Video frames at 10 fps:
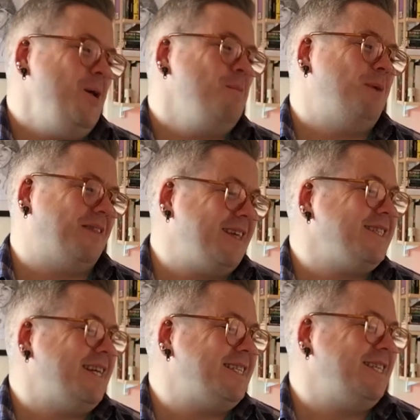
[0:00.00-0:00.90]
But this
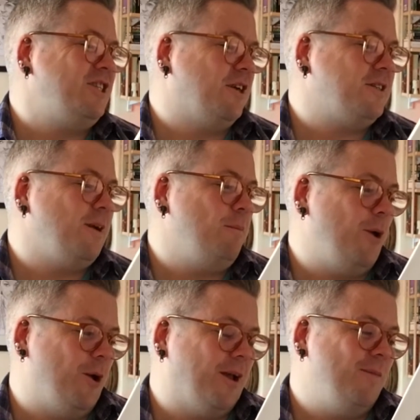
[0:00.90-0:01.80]
isn't just a
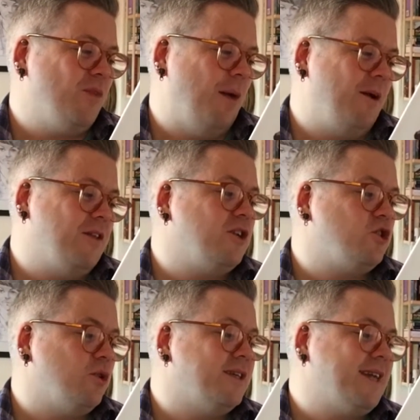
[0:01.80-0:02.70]
book about the
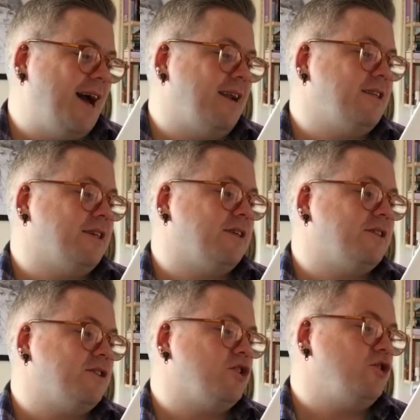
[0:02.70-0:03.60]
adored
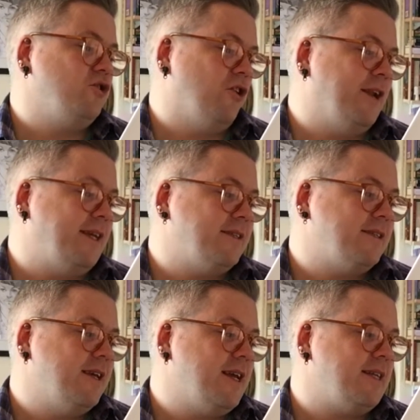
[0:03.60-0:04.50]
characters, the Two Ronnies.
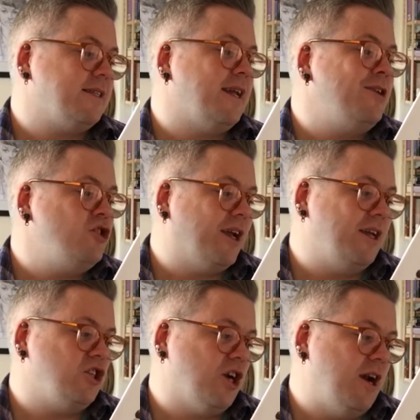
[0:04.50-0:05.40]
It's an
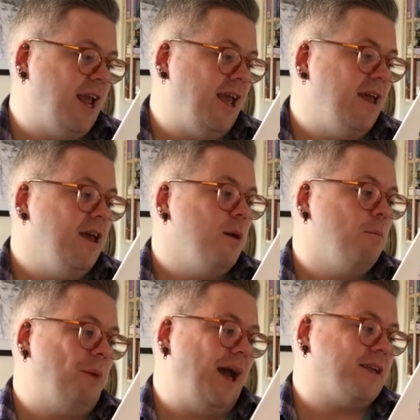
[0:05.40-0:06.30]
intricate journey
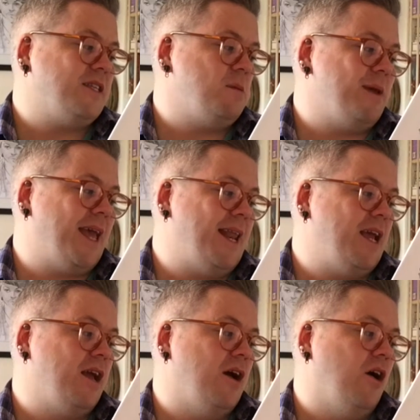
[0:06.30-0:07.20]
back to the
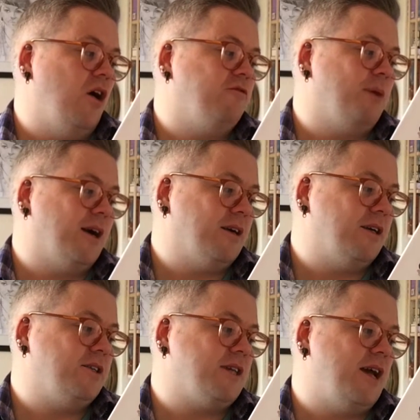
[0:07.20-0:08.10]
beginning of
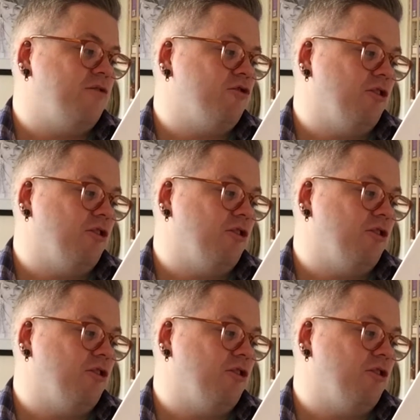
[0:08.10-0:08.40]
Barker's and